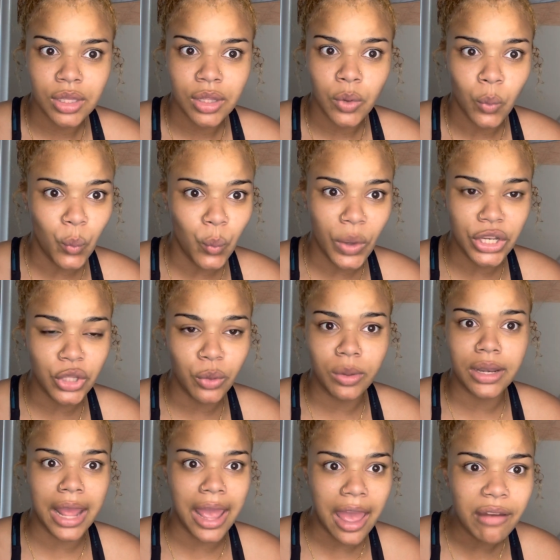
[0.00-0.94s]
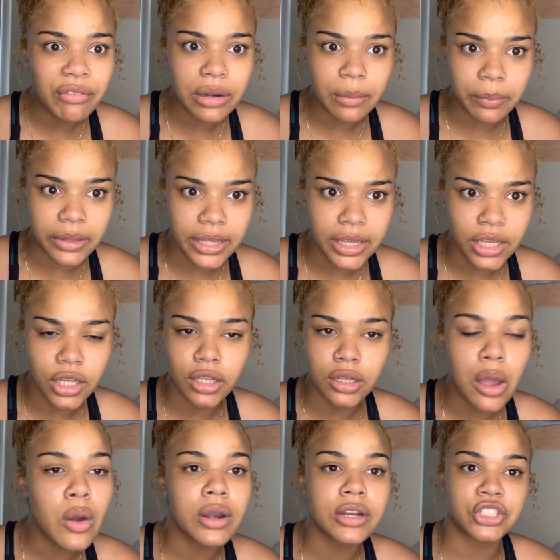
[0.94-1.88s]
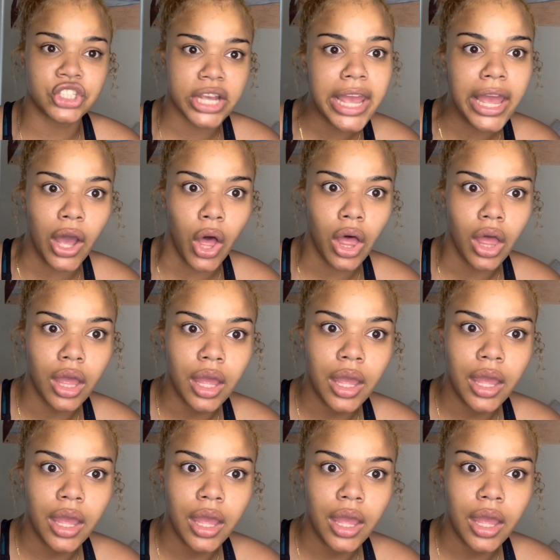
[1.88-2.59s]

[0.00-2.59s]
when you inevitably go to jail.